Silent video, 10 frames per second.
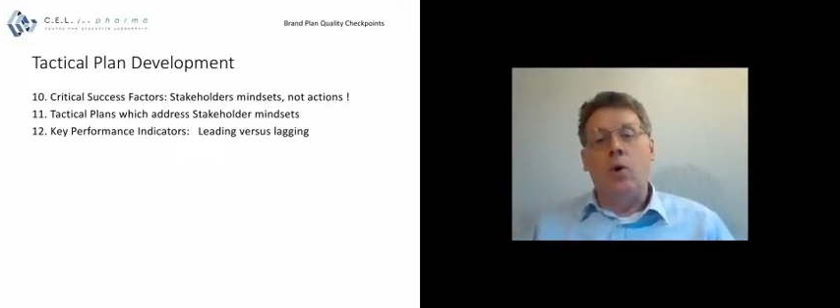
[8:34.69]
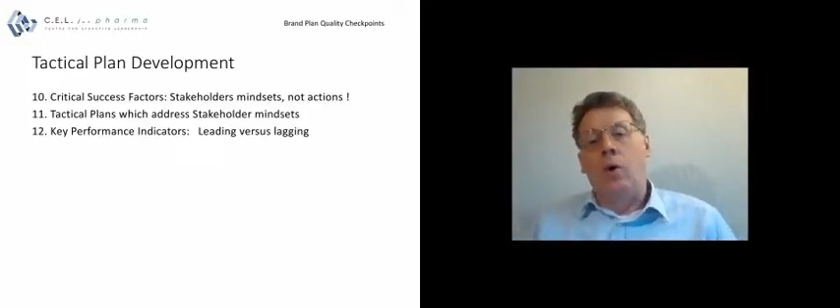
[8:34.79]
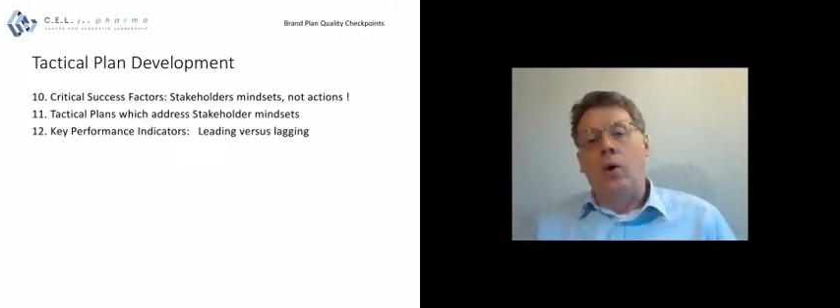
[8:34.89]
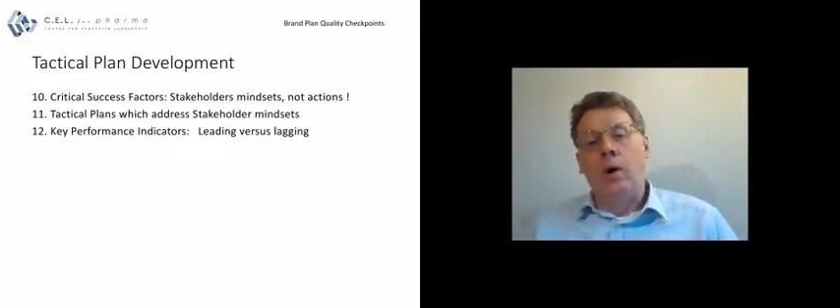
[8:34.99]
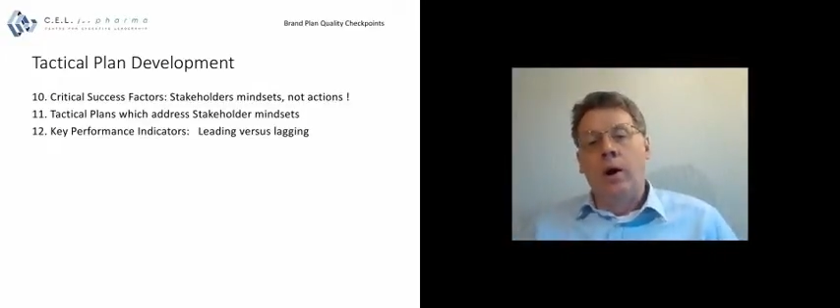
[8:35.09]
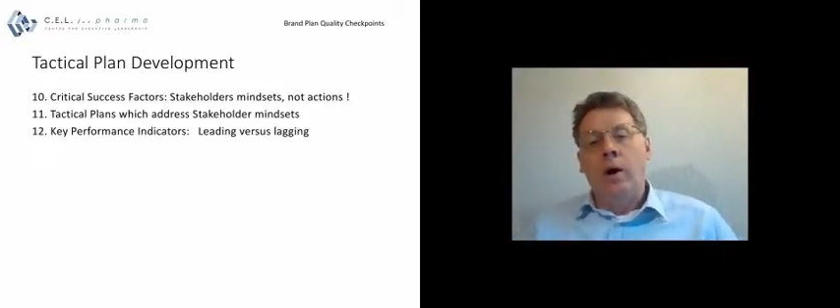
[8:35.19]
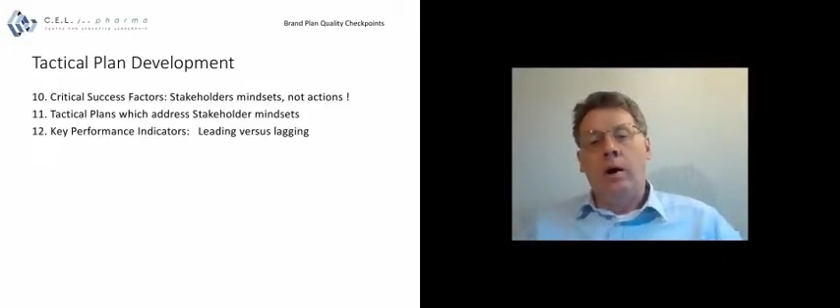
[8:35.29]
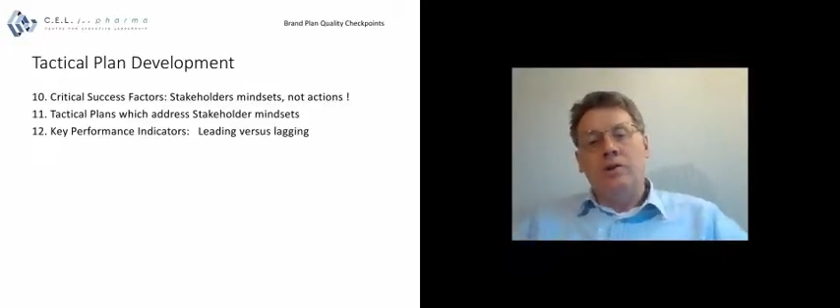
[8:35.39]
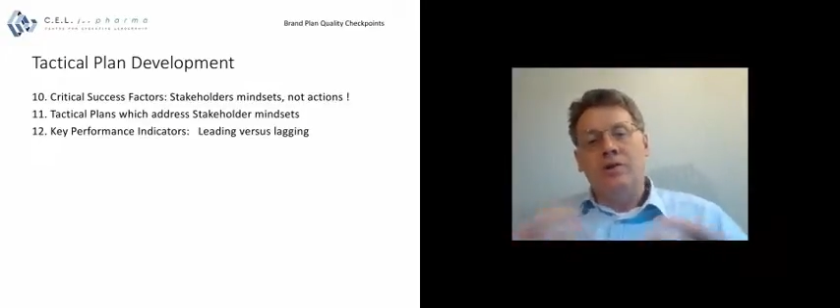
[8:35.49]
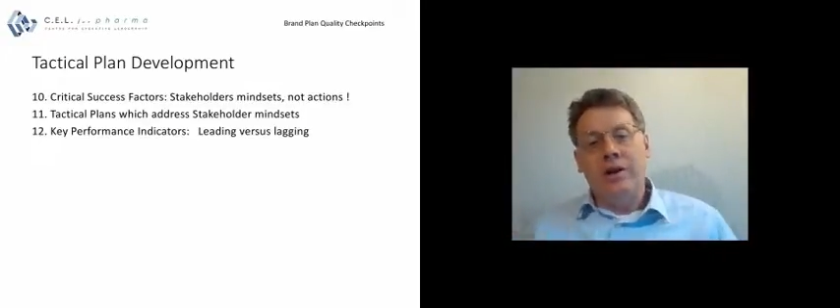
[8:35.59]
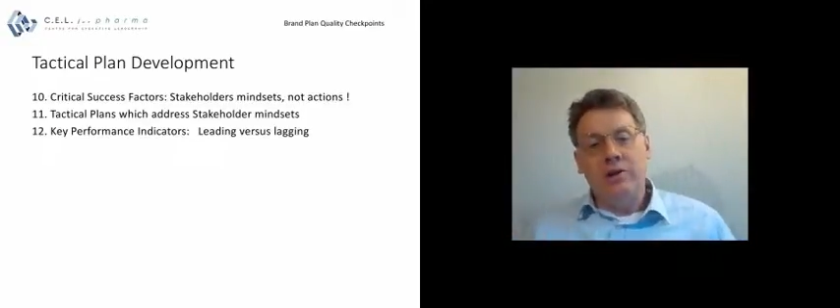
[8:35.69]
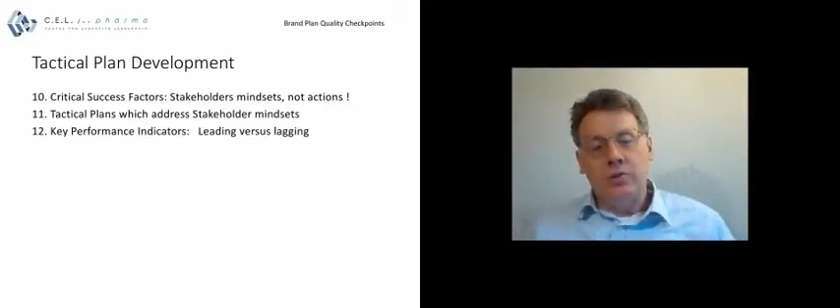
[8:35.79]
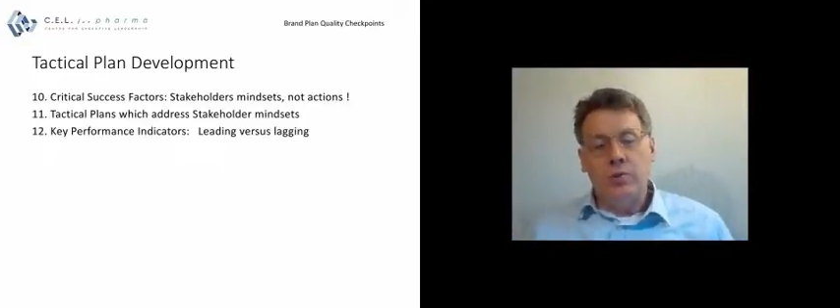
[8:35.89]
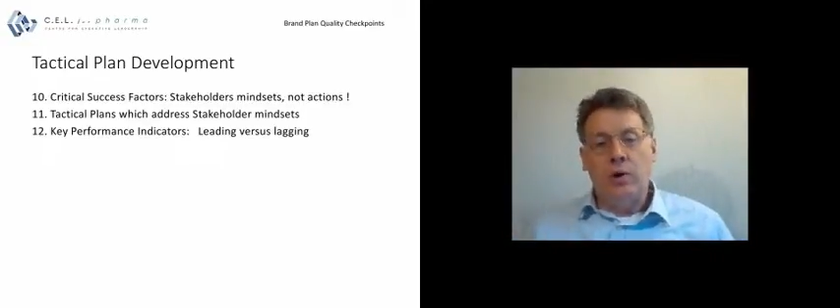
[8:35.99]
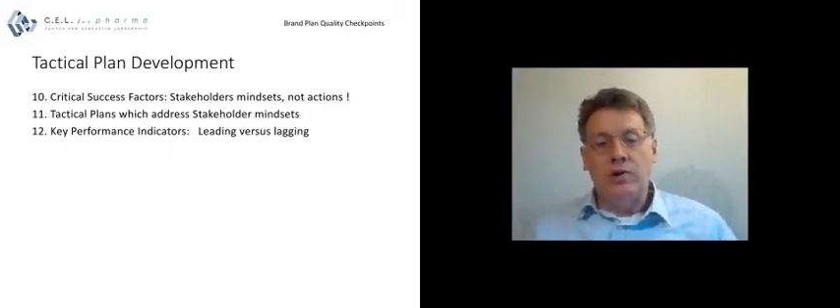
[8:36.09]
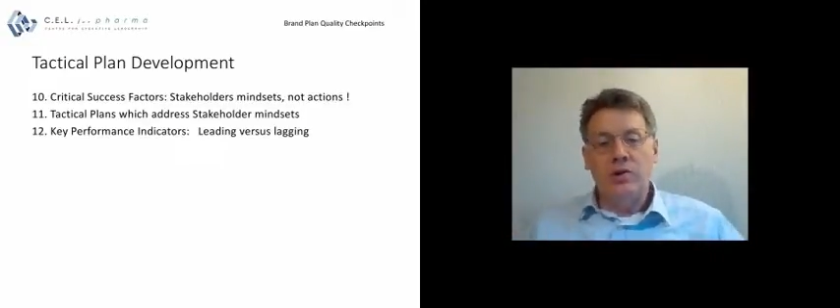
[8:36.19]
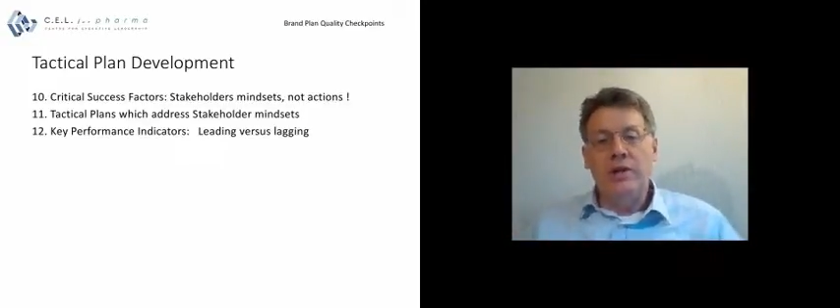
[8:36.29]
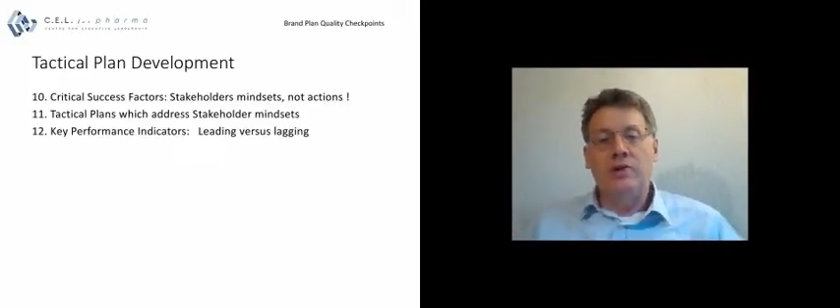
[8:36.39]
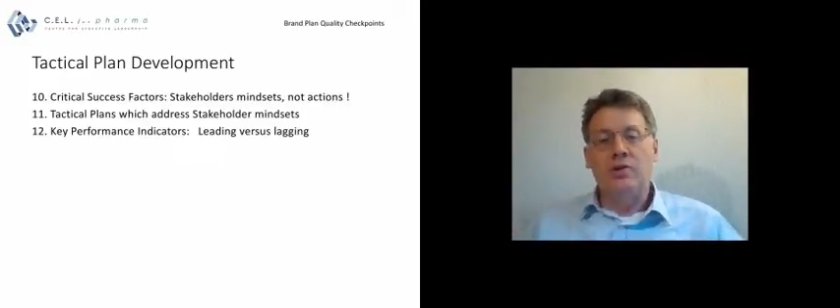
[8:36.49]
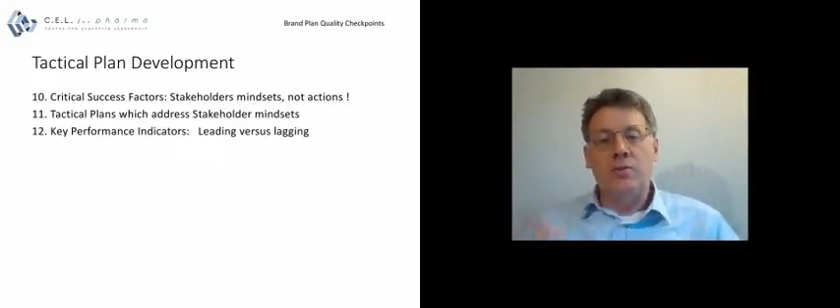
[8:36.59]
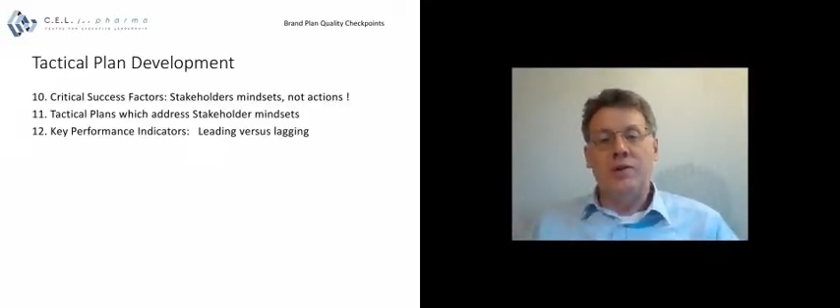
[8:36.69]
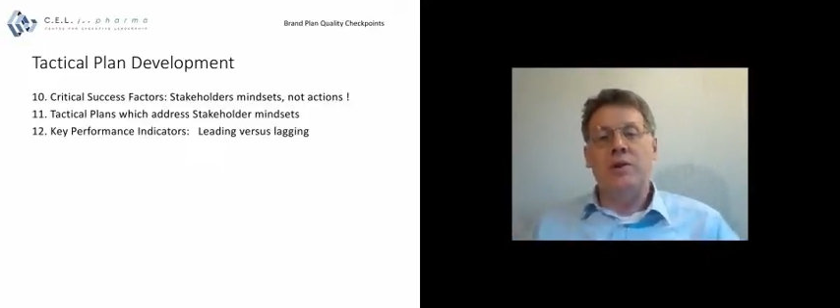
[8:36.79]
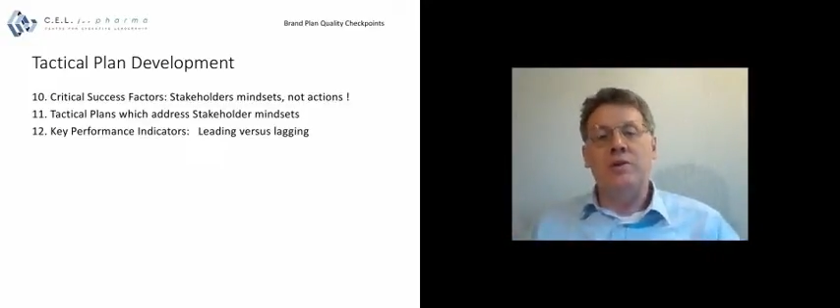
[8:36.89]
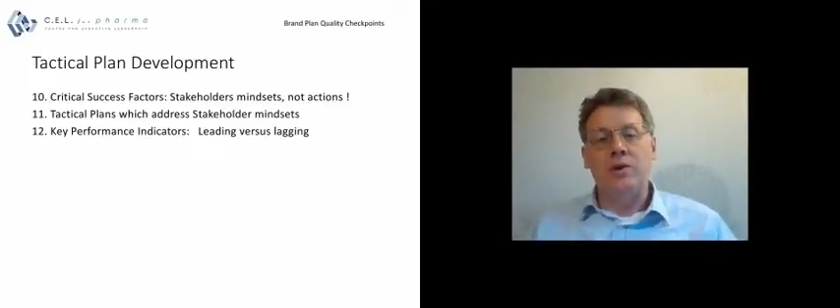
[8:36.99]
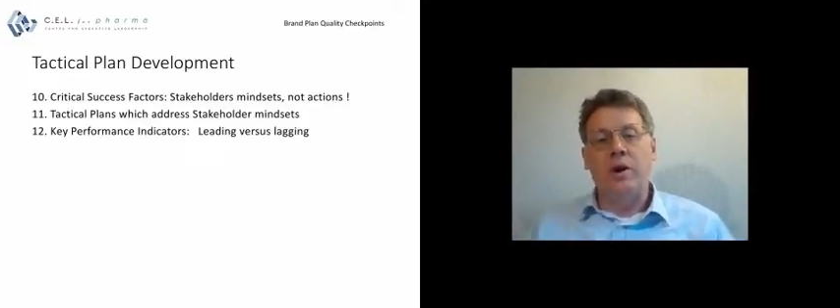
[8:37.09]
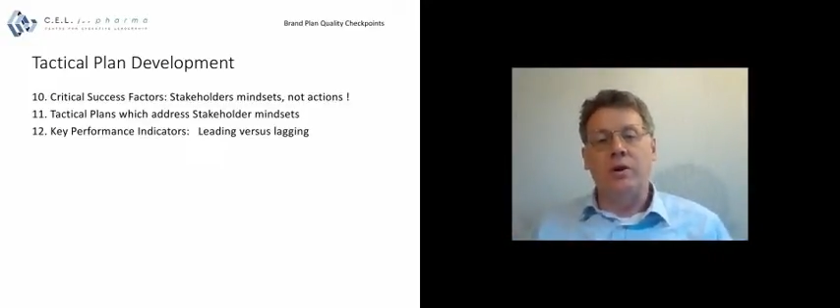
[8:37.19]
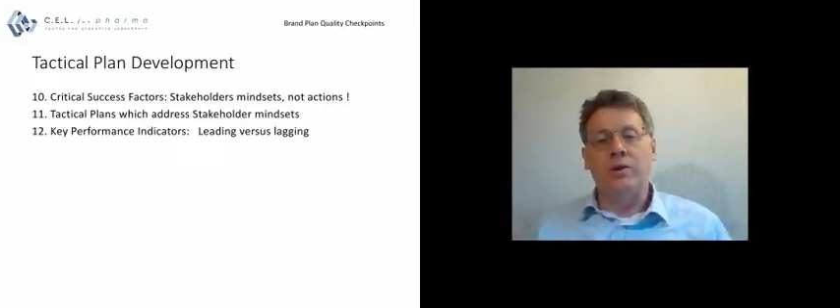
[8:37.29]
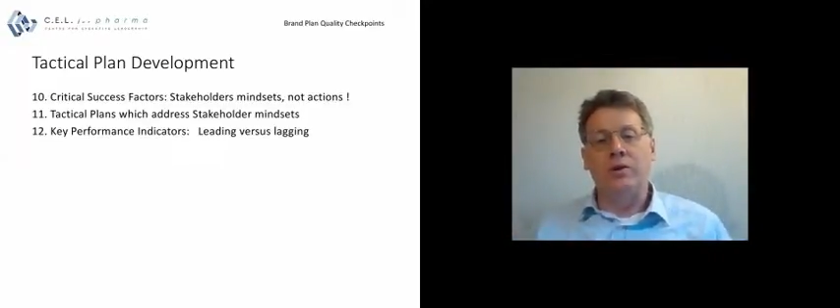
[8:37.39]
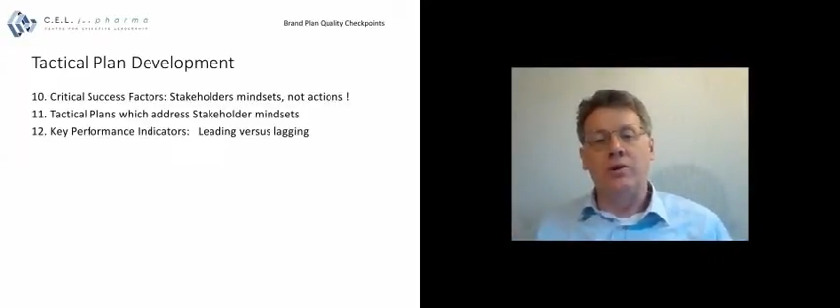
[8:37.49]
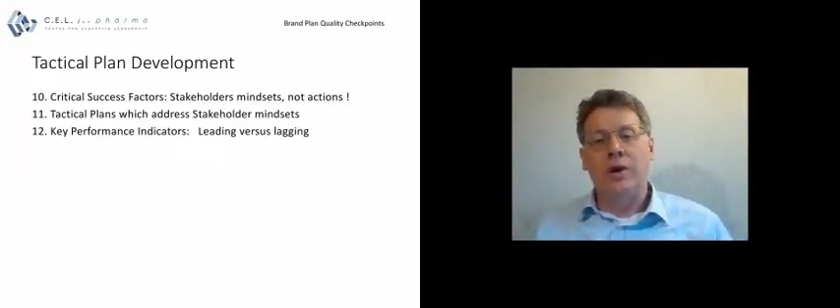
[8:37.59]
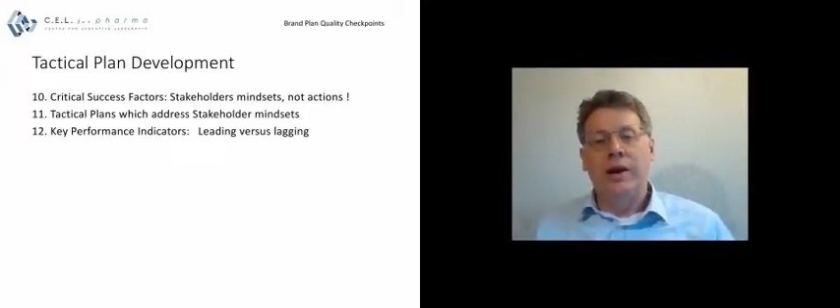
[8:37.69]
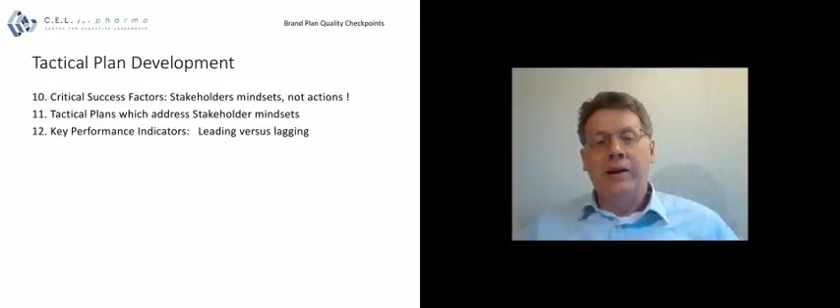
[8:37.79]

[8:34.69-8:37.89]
or our sales force needs to visit the doctors